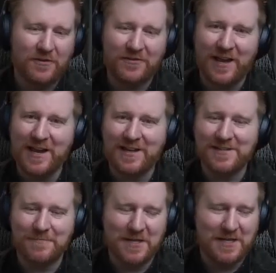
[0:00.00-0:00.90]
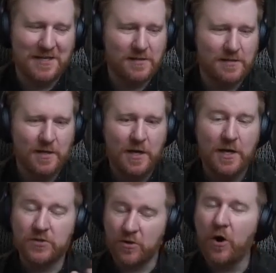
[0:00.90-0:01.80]
A's and B's.
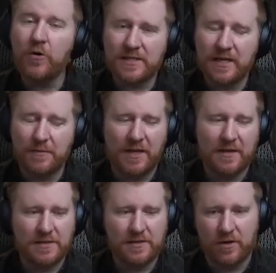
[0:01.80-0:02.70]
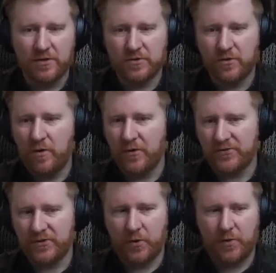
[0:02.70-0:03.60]
So you're always going to play these cards, or almost
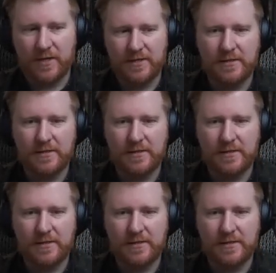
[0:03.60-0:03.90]
always.